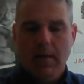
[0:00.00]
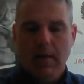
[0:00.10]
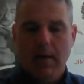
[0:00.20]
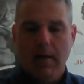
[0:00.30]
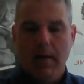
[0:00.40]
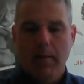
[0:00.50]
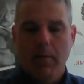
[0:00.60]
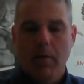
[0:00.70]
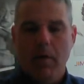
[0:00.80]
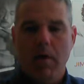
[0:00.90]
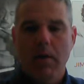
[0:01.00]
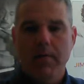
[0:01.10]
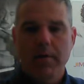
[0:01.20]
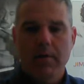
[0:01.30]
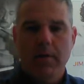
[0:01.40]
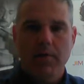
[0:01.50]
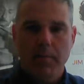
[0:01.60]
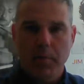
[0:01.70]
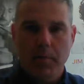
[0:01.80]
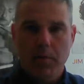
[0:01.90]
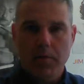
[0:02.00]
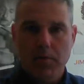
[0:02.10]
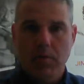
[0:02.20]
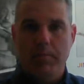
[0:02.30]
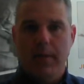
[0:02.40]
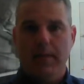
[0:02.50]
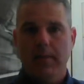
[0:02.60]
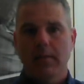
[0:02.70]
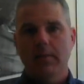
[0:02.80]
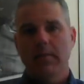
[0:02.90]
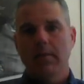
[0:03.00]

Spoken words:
all of the different promotional mix